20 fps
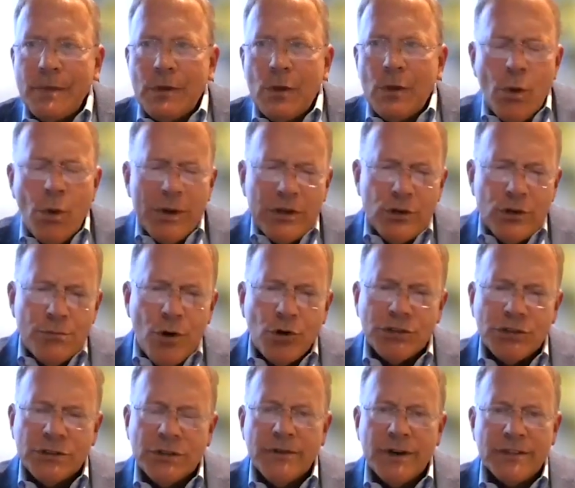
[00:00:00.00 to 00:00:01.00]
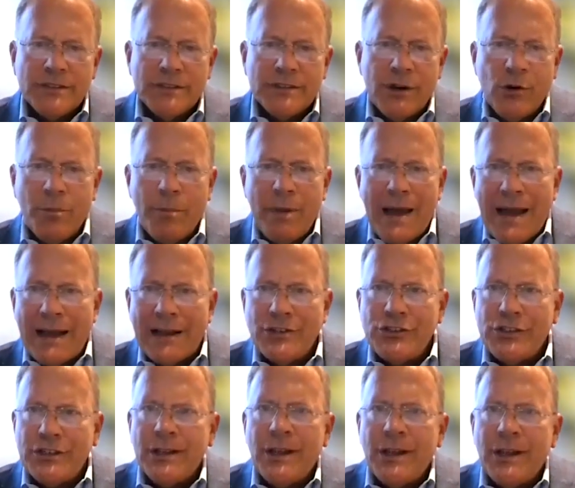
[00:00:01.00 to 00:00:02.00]
where we do most of our sterile
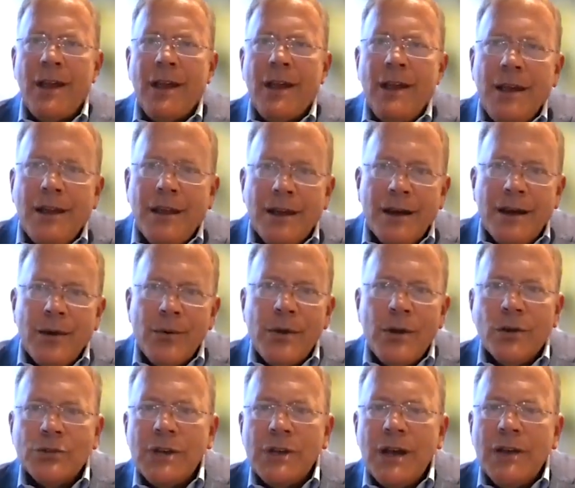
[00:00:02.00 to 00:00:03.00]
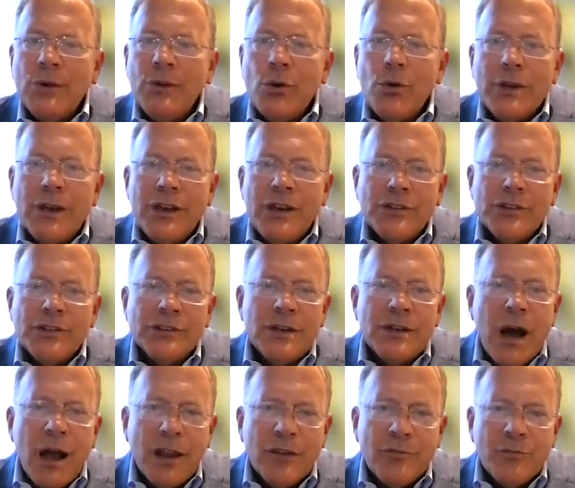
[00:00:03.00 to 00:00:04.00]
packaging. We also have locations in
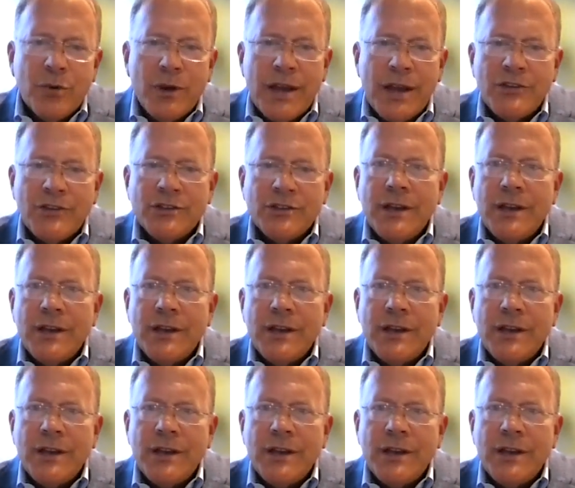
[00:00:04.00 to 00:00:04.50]
Olive Branch,